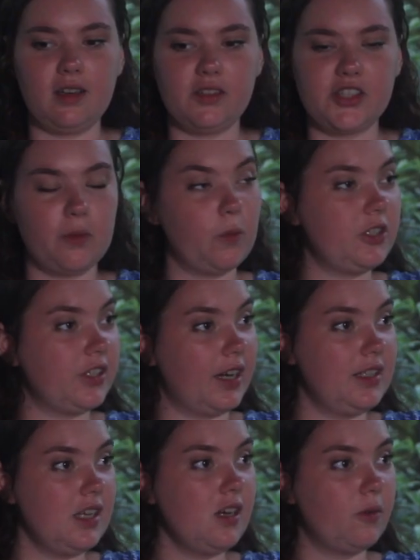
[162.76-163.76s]
Someone's
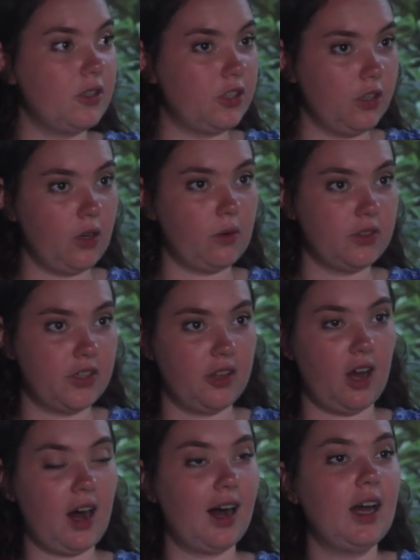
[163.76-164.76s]
idea was to go into the
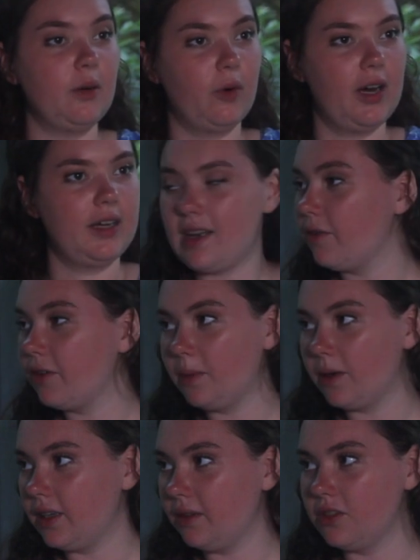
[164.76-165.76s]
highway, and
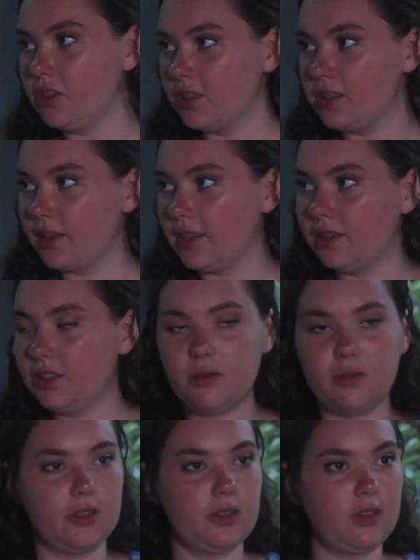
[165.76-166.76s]
everybody was just like
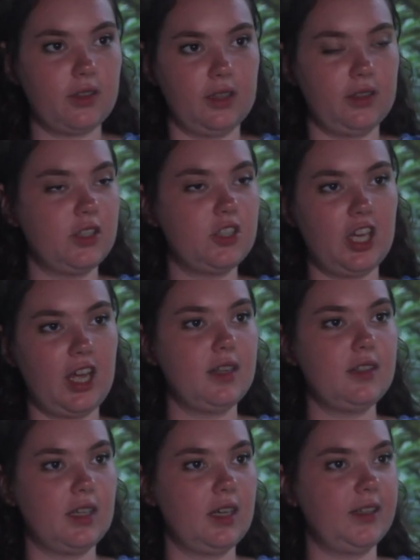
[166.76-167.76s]
doing their thing, like
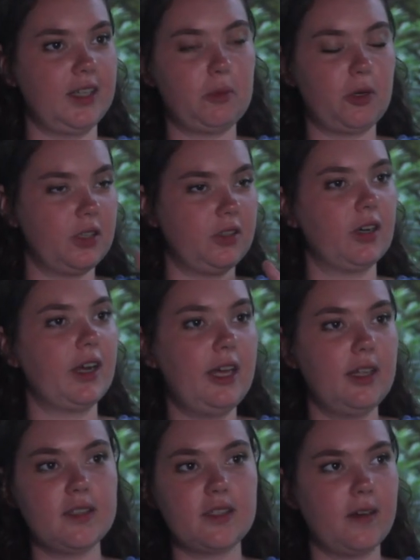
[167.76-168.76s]
chanting, like putting their
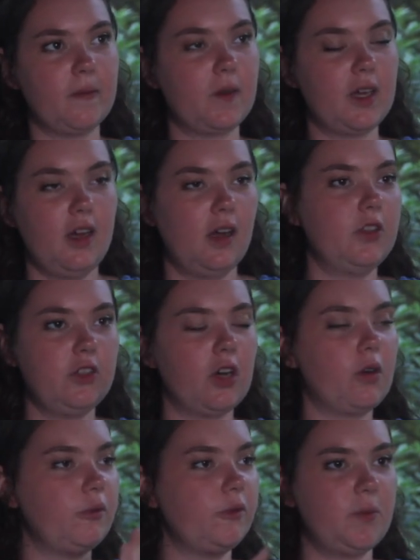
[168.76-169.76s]
hands up. No
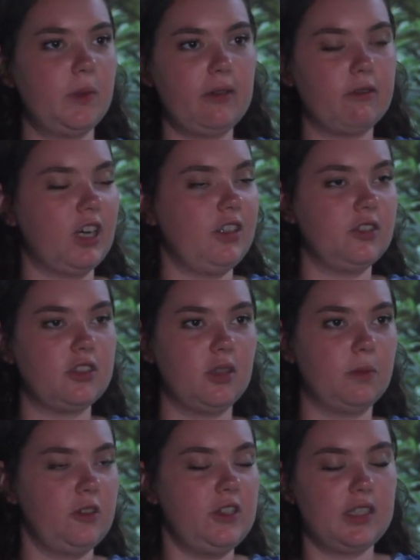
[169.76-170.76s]
one was being violent to the
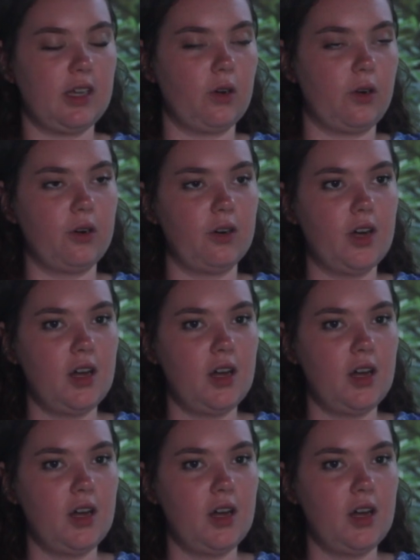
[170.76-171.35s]
police at all.